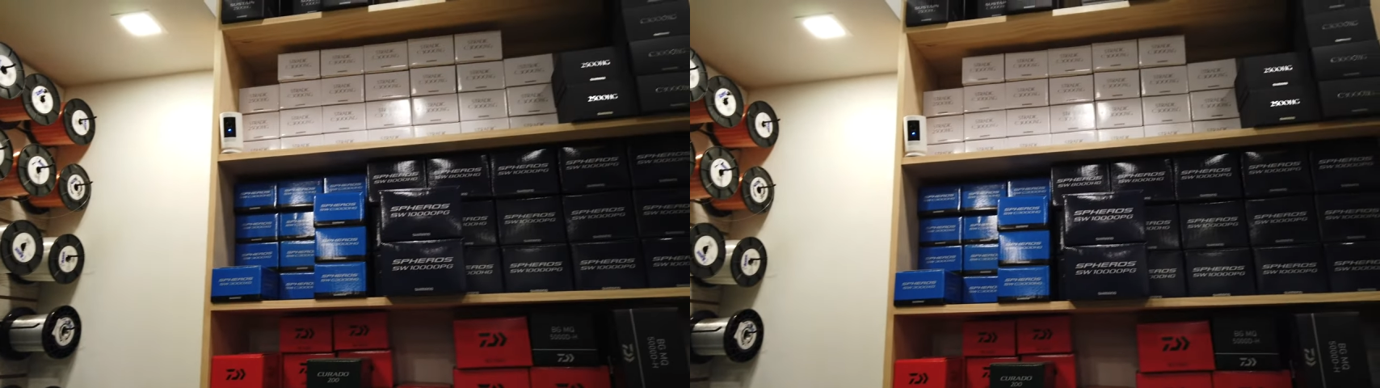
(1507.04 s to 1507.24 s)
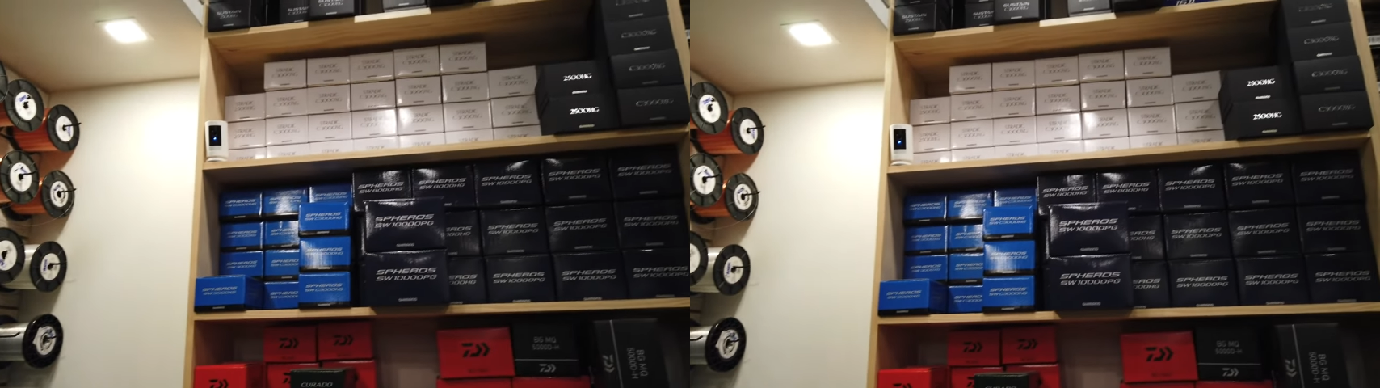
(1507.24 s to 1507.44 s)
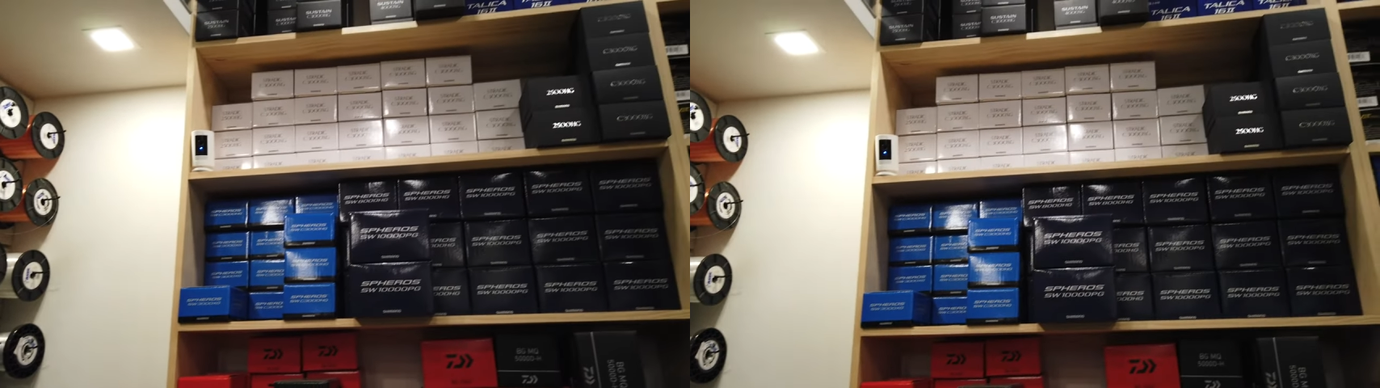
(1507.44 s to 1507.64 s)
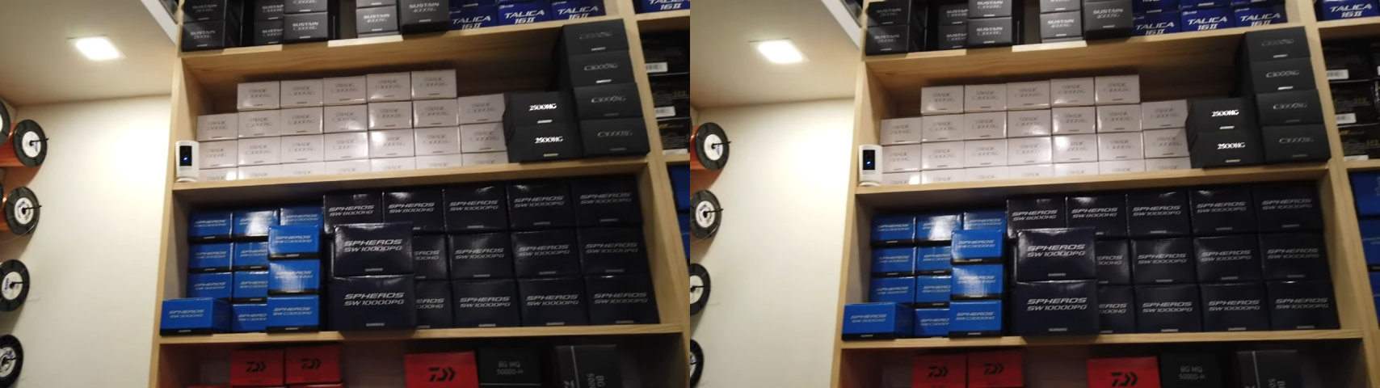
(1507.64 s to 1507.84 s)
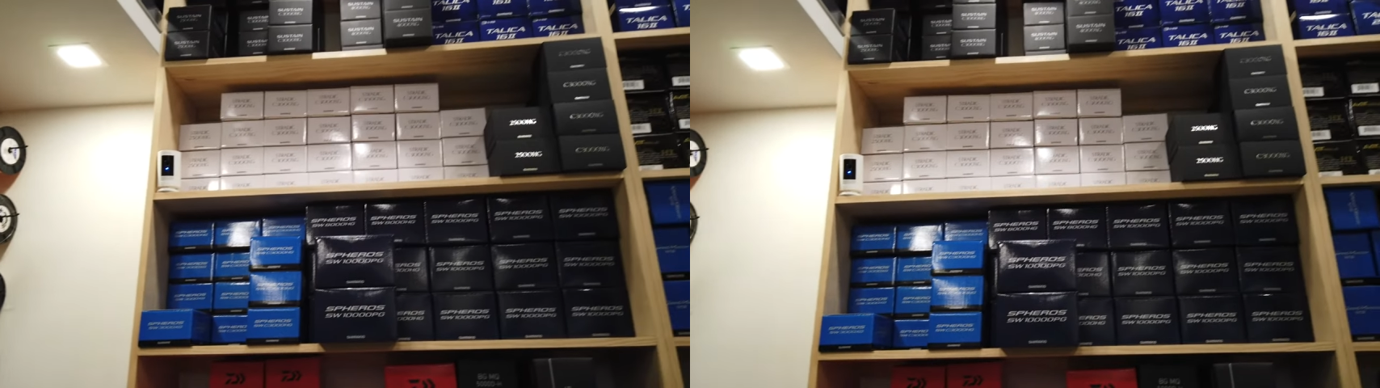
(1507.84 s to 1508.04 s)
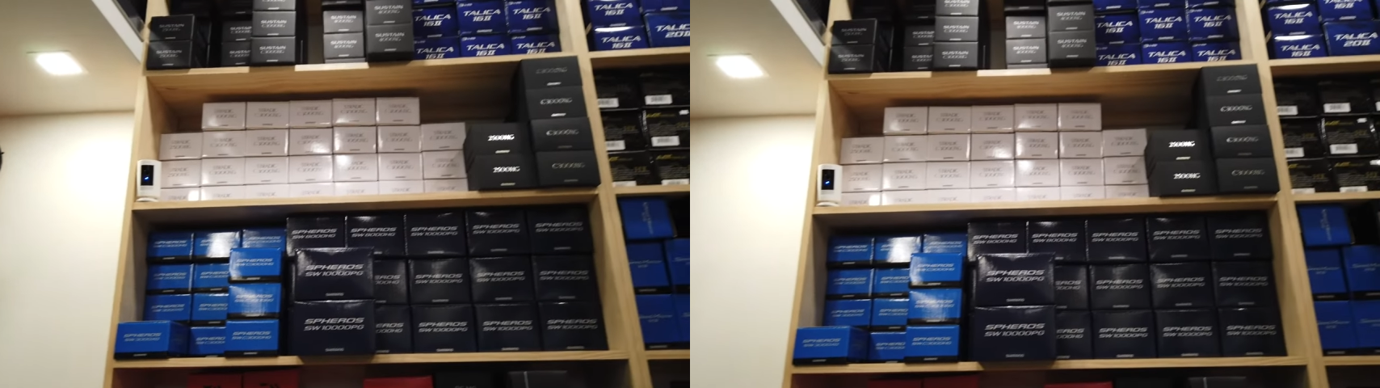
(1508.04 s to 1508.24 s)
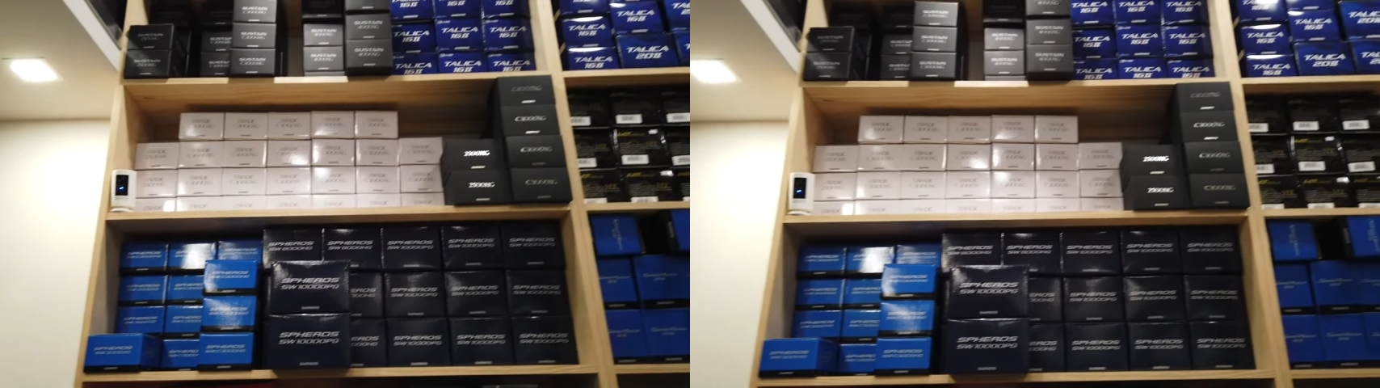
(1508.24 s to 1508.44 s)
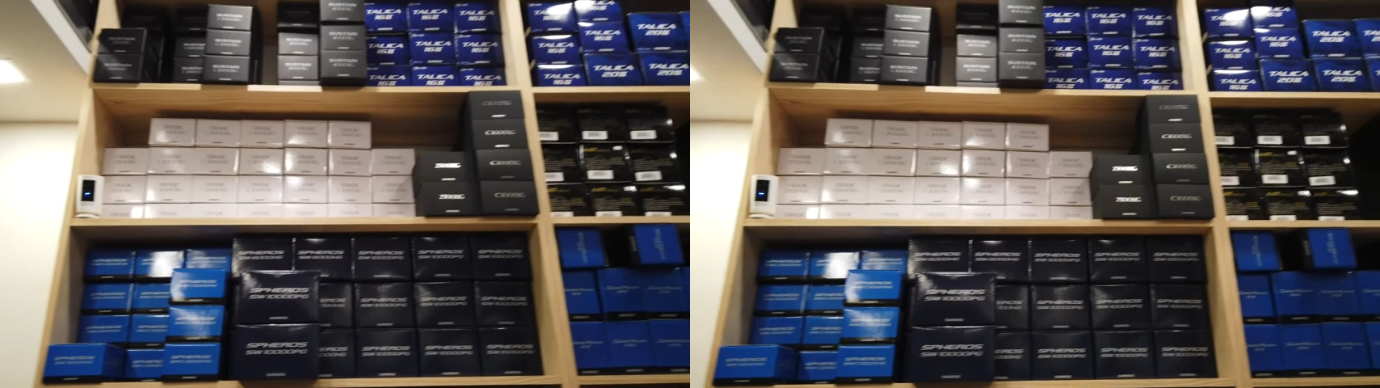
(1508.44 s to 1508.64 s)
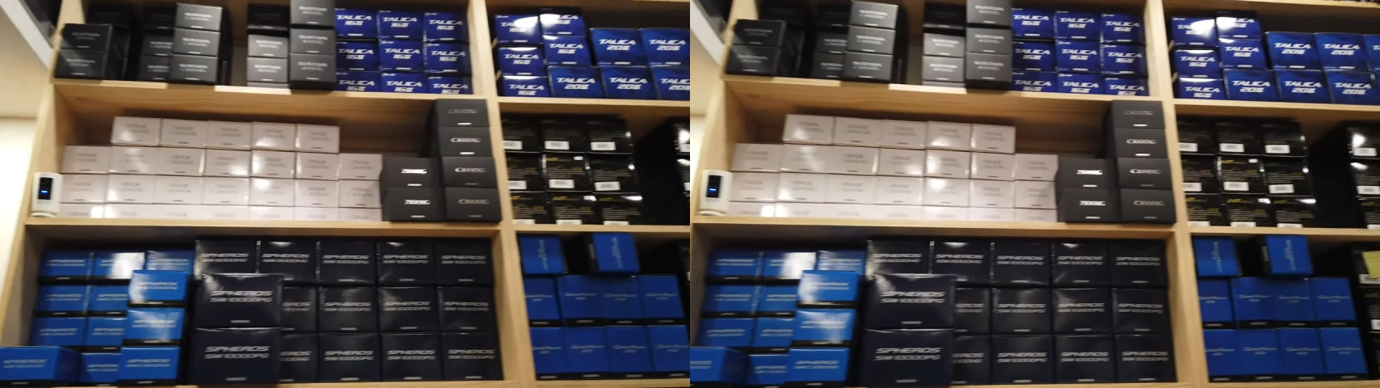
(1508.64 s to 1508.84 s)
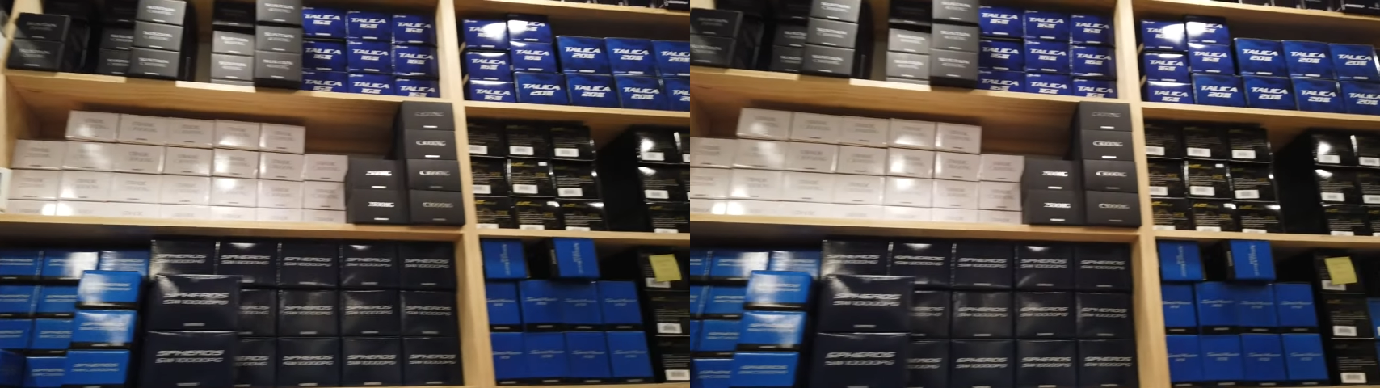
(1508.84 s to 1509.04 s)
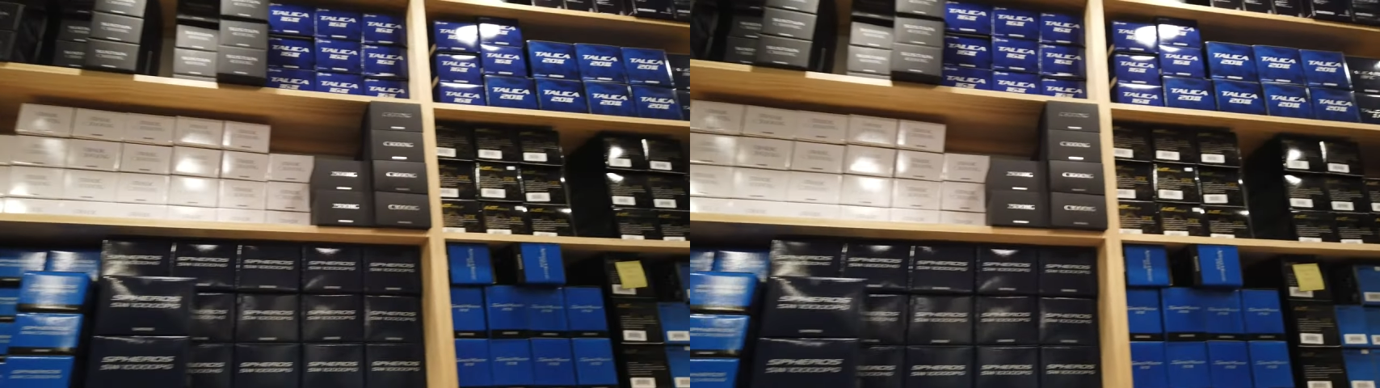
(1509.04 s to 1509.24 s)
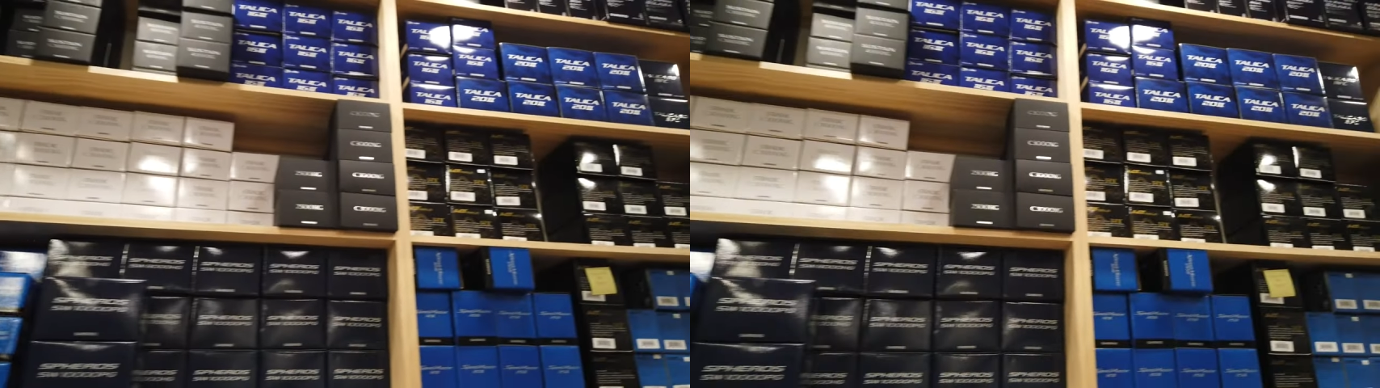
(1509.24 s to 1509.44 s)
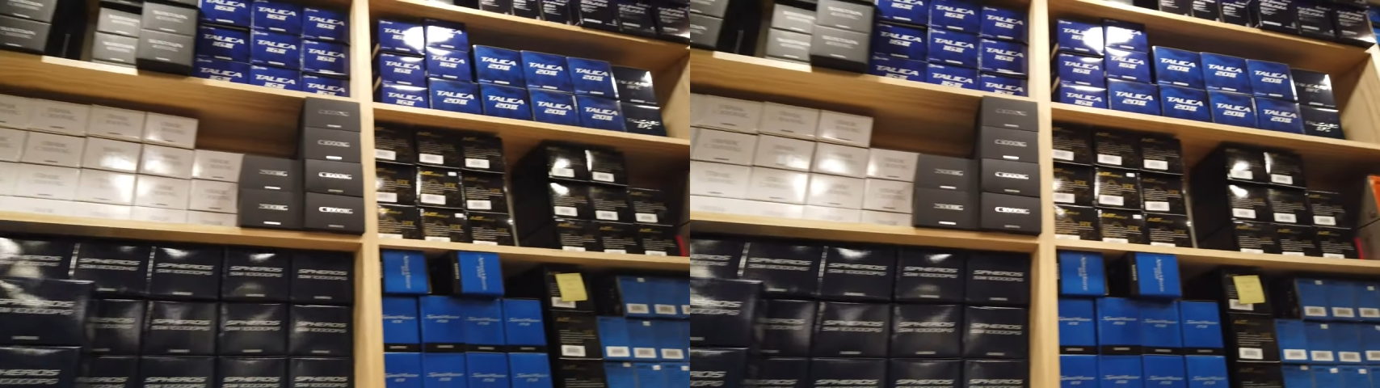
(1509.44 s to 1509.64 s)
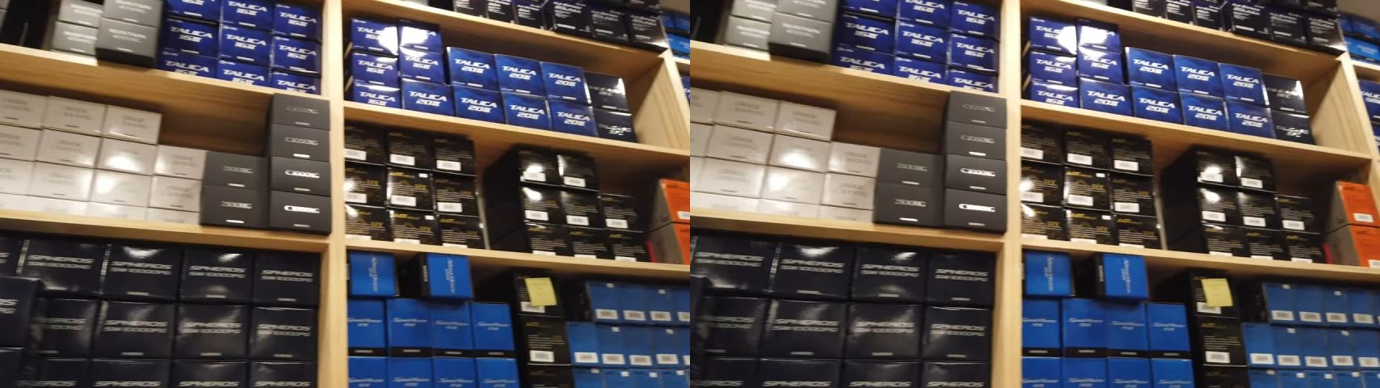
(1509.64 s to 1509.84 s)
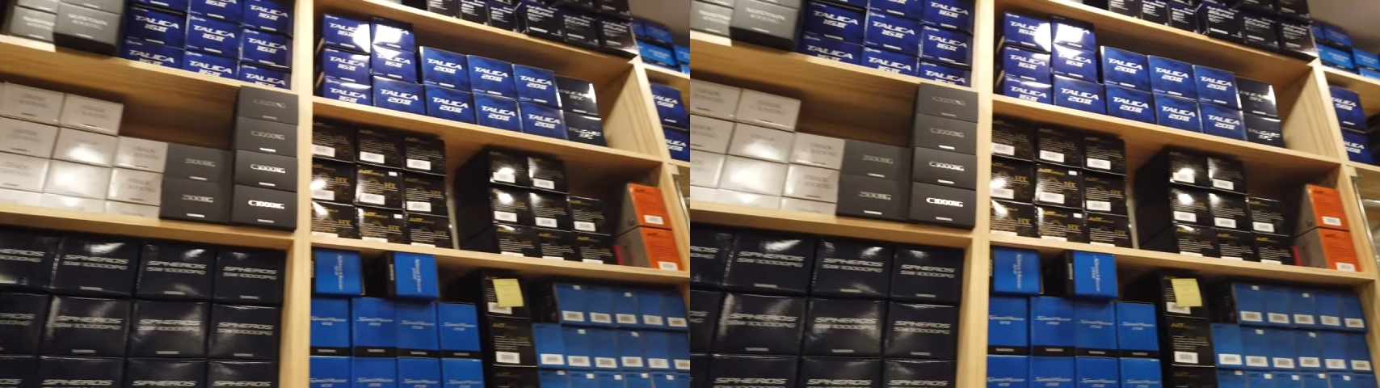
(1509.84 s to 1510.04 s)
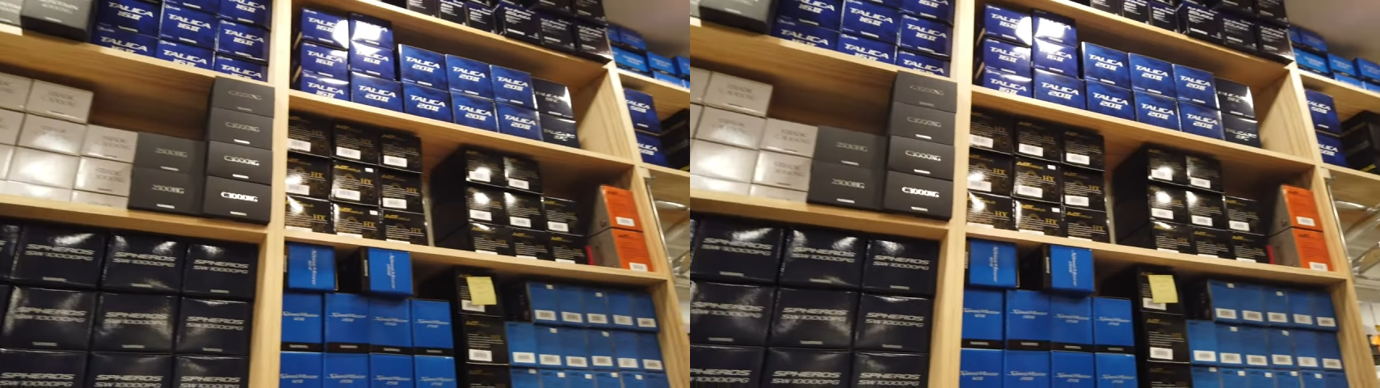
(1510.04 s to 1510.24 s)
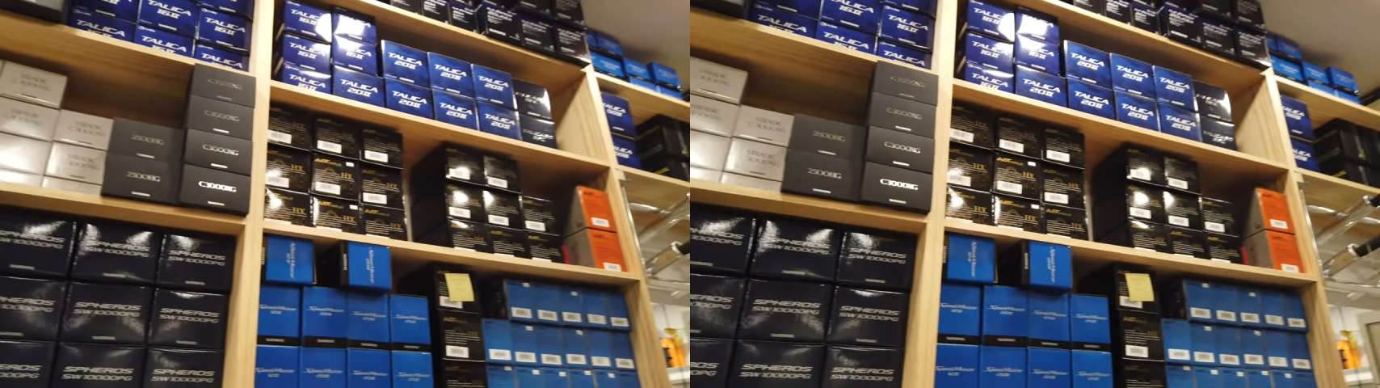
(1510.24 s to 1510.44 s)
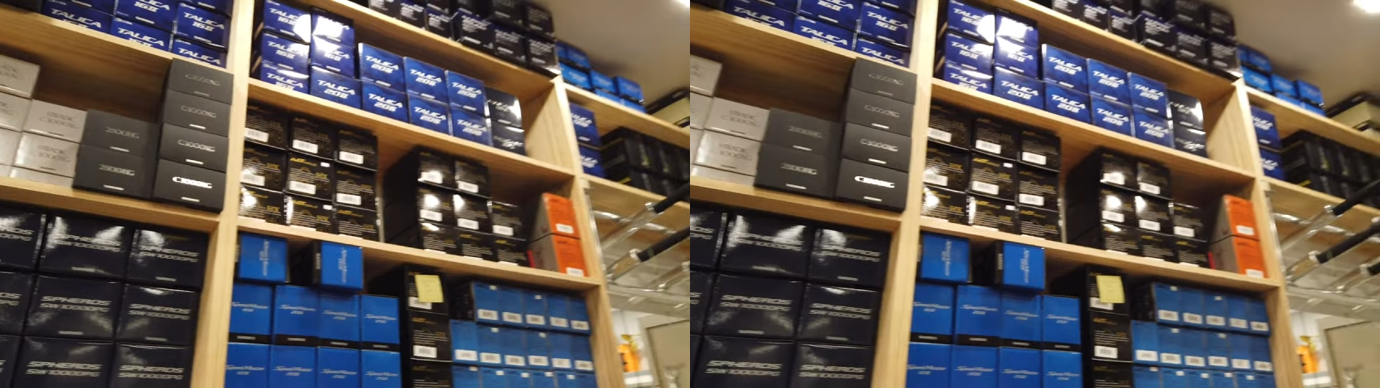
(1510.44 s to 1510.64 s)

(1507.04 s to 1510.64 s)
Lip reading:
[unreadable: no face in view]